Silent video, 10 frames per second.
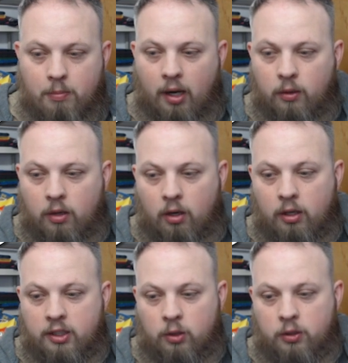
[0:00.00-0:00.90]
battle card
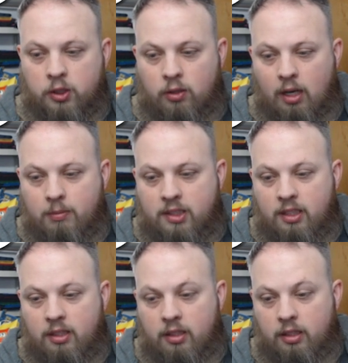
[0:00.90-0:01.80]
in its owner's drop,
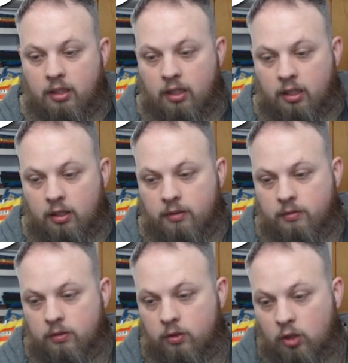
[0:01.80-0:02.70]

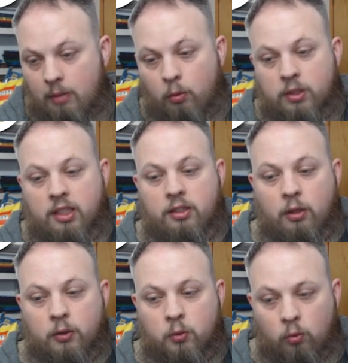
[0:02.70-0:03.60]
drop or send it to the
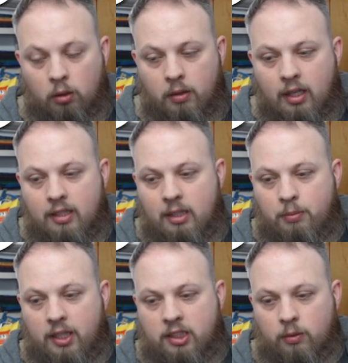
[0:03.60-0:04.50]
owner's warp, then
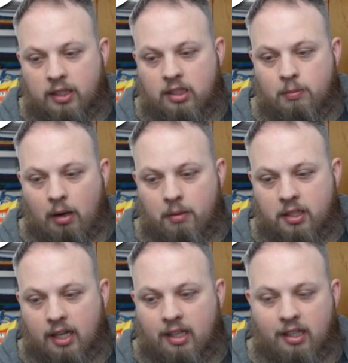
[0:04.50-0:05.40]
place the rest at the bottom of your
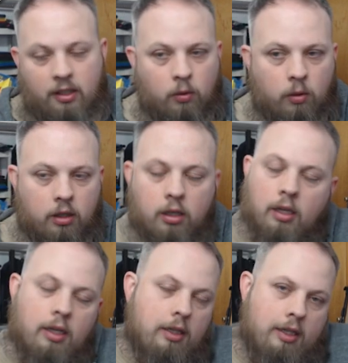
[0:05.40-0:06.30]
deck in any order.
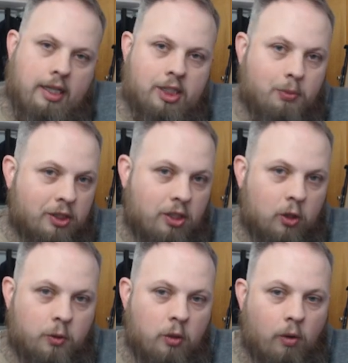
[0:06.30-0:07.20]
It just puts
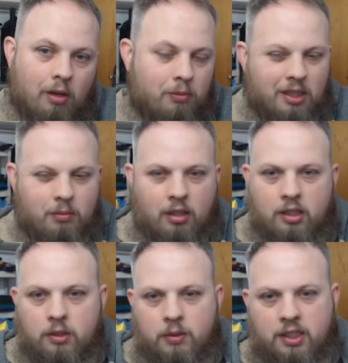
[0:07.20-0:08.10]
cards where you want them pretty
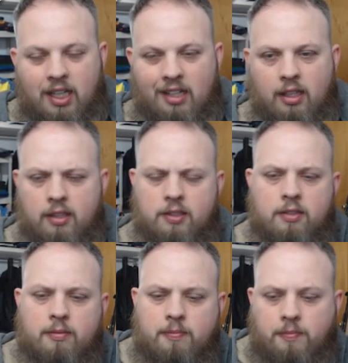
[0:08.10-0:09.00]
much, which is kind of
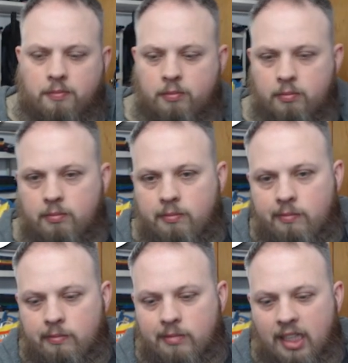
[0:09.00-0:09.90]
nice.
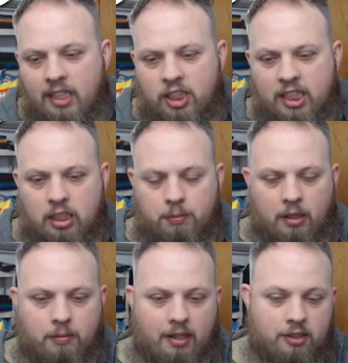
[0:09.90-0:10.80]
And I changed up
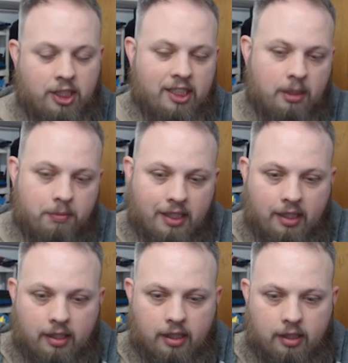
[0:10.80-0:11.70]

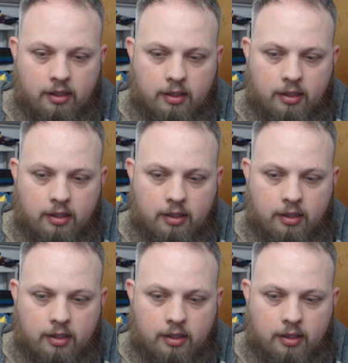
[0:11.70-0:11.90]
the